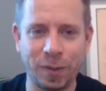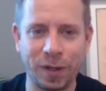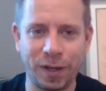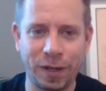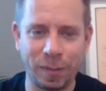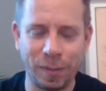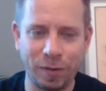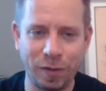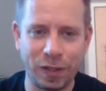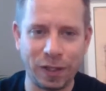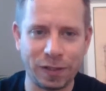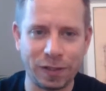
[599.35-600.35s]
But if
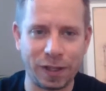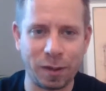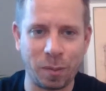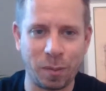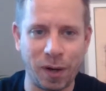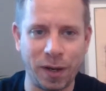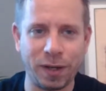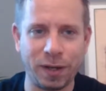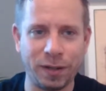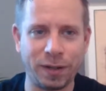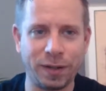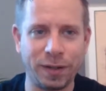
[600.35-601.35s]
you need to take a break
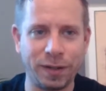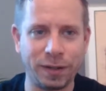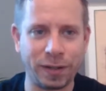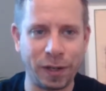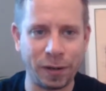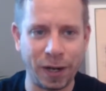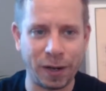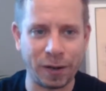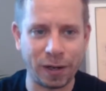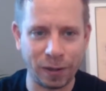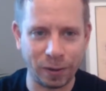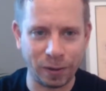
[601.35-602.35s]
and slow down
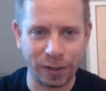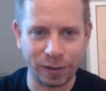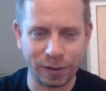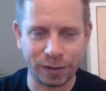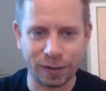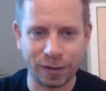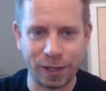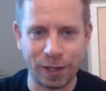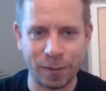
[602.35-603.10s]
a little, that's